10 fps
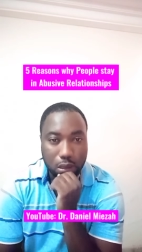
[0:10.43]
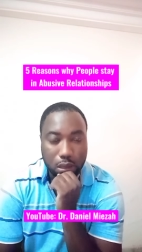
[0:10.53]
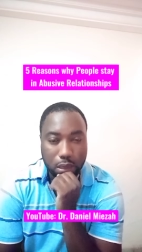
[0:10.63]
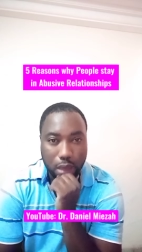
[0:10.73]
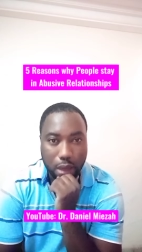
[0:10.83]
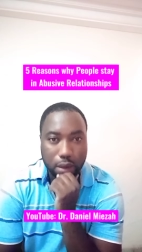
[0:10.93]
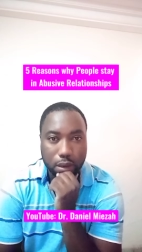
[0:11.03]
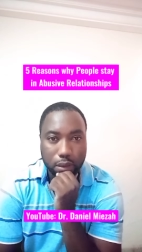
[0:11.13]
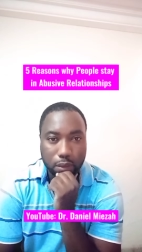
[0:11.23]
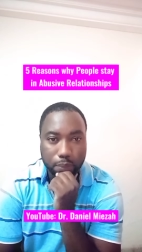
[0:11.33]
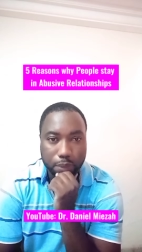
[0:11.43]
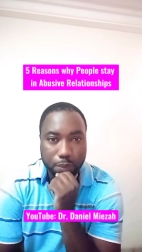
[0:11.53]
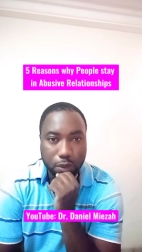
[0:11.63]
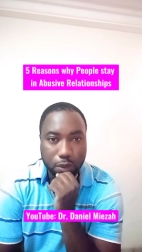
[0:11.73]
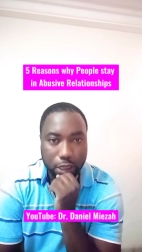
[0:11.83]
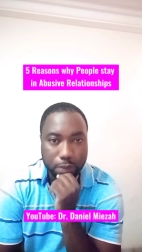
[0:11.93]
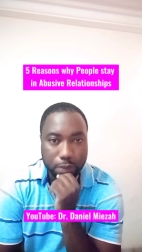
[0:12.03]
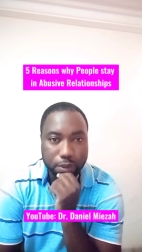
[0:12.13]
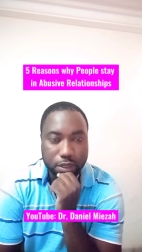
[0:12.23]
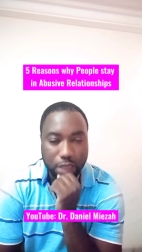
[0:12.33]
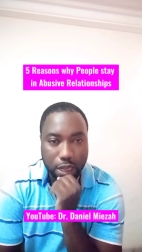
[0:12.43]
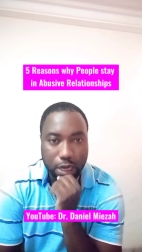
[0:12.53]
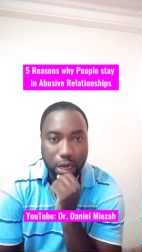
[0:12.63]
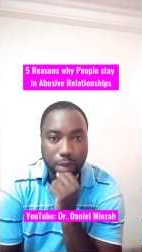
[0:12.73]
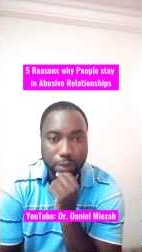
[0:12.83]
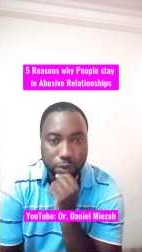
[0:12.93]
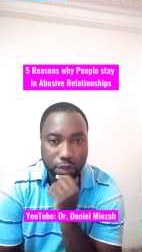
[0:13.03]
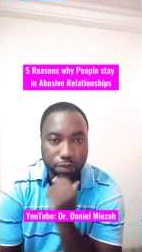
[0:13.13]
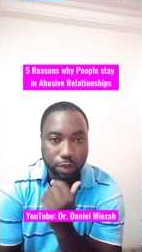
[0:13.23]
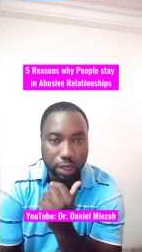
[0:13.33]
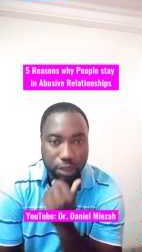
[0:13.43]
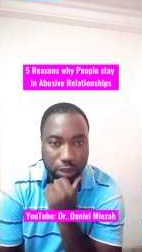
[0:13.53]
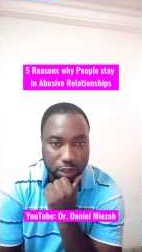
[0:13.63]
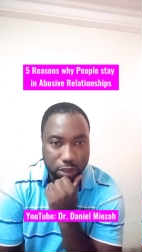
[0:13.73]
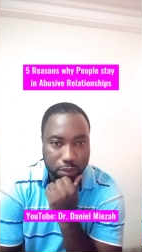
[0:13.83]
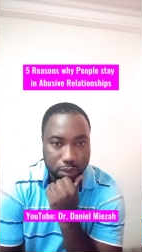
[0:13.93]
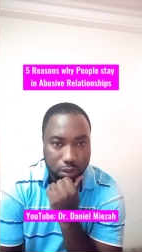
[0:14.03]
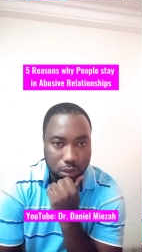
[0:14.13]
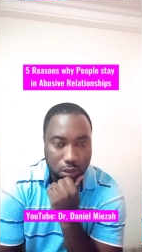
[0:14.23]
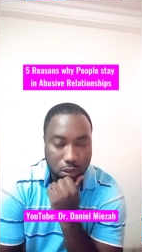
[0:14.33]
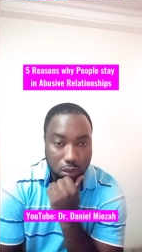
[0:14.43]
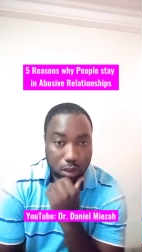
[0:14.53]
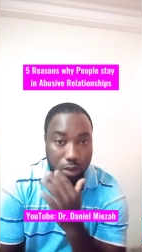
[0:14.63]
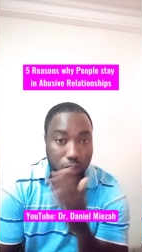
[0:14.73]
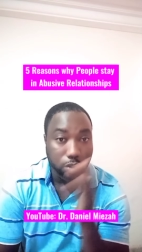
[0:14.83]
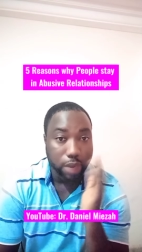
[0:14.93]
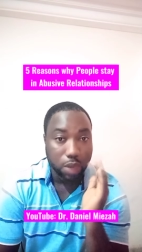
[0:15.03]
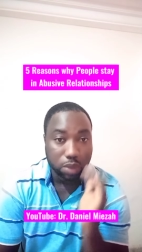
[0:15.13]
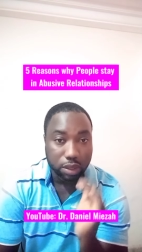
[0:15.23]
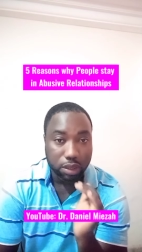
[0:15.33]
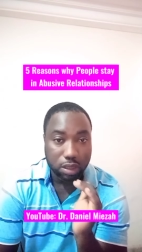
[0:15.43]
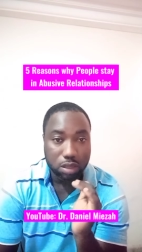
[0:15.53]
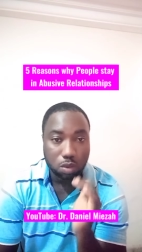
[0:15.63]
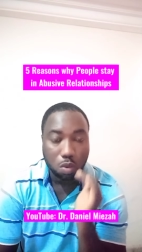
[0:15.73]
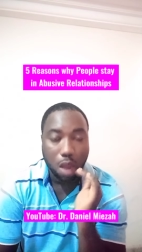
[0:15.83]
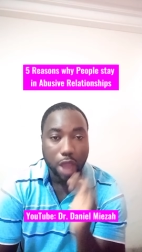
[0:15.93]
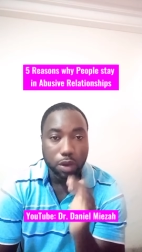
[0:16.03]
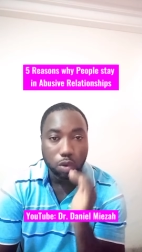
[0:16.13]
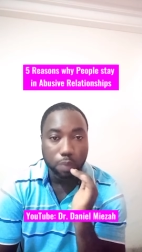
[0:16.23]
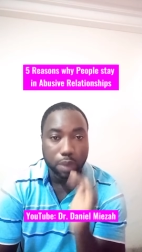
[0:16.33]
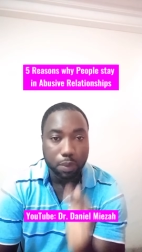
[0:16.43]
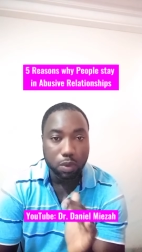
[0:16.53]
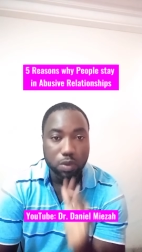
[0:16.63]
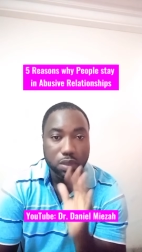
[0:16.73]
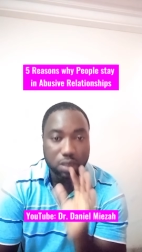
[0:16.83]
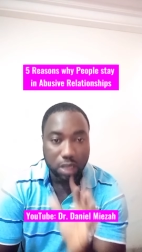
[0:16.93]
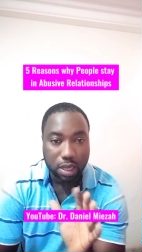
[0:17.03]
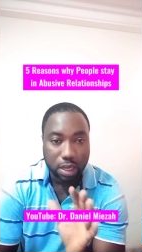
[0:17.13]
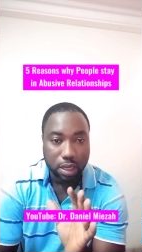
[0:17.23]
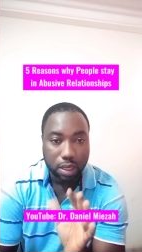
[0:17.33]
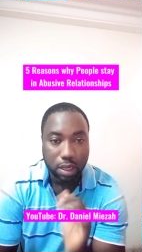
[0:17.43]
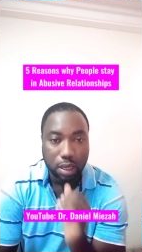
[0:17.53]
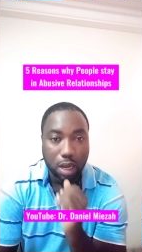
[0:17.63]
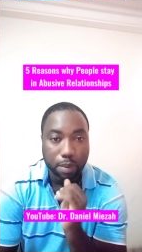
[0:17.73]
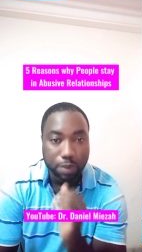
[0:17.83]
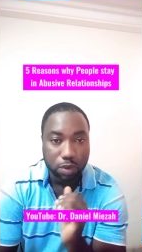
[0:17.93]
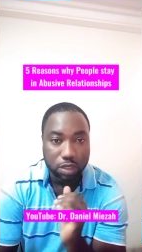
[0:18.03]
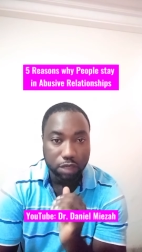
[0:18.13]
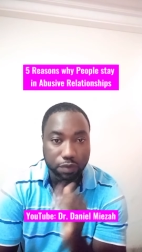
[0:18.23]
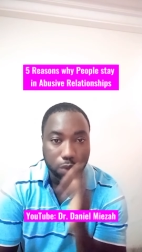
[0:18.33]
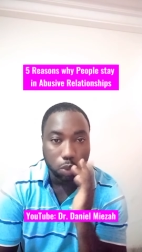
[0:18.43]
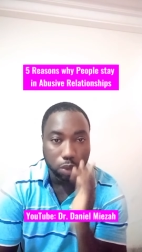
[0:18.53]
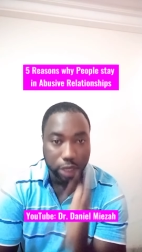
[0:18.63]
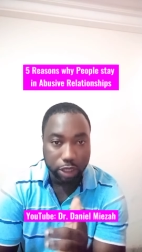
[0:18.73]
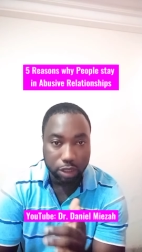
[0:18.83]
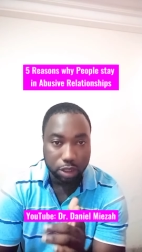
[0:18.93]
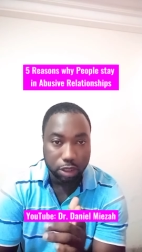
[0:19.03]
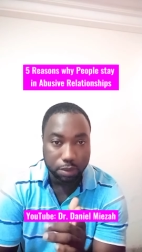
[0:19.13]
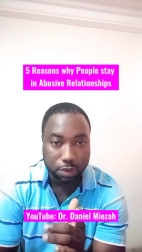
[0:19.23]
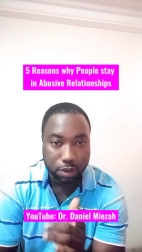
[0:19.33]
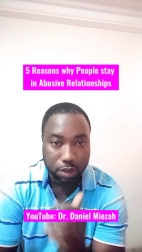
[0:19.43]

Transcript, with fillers: Yet, people keep staying in abusive relationships. So, my question is why do people stay in abusive relationships?